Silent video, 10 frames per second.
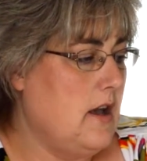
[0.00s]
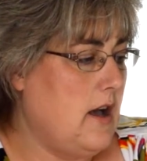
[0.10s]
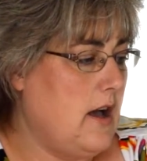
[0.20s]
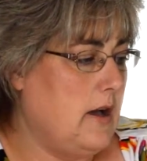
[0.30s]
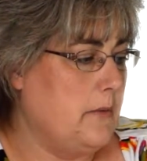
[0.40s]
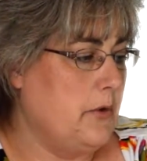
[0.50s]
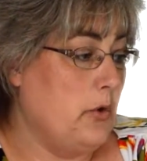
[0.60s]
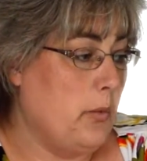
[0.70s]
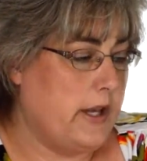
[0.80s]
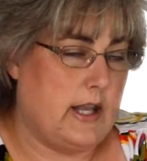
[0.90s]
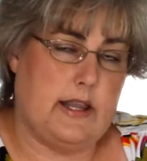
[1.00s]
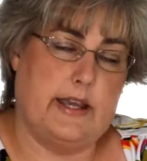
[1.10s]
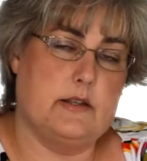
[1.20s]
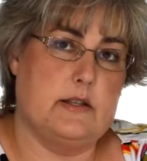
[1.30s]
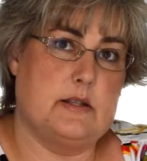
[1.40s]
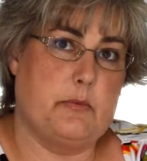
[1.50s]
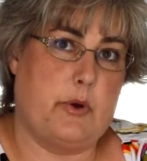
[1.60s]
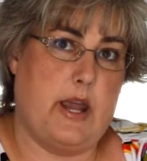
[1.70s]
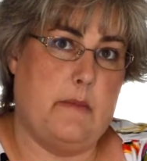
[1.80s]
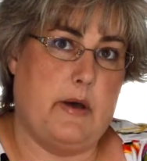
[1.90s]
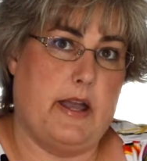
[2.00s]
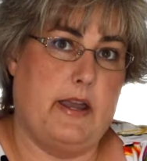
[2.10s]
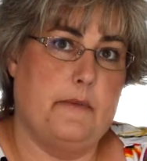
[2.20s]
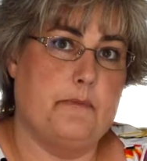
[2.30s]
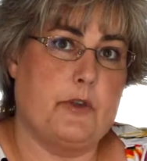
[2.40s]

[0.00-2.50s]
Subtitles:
when I like to spray my